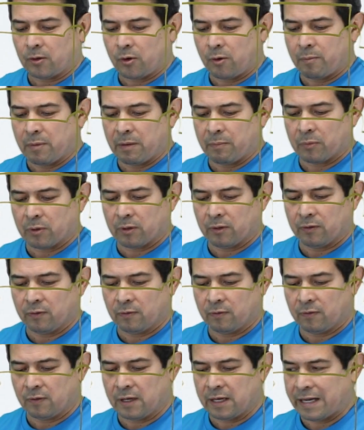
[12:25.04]
Remember,
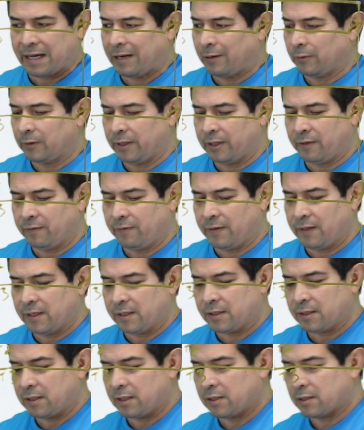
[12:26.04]
the outlet of
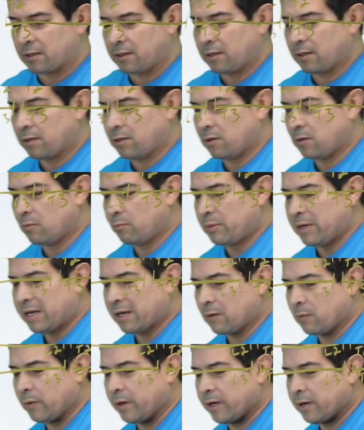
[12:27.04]
this is going to go
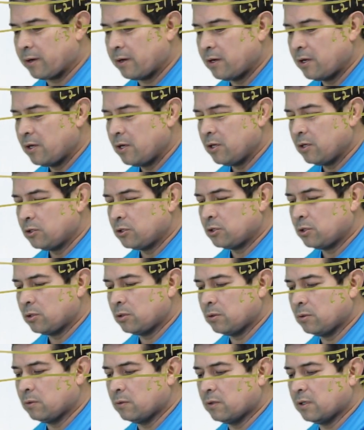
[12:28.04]
back where?
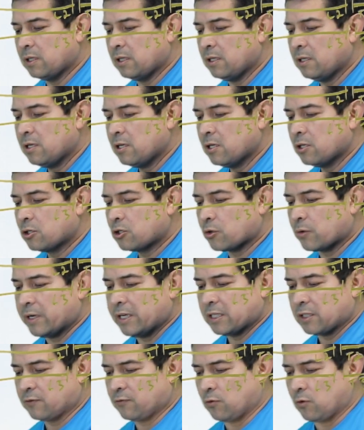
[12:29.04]
To the
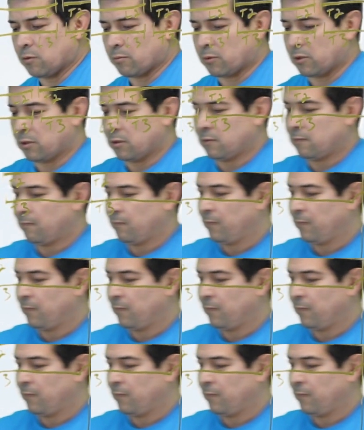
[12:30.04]
transformer.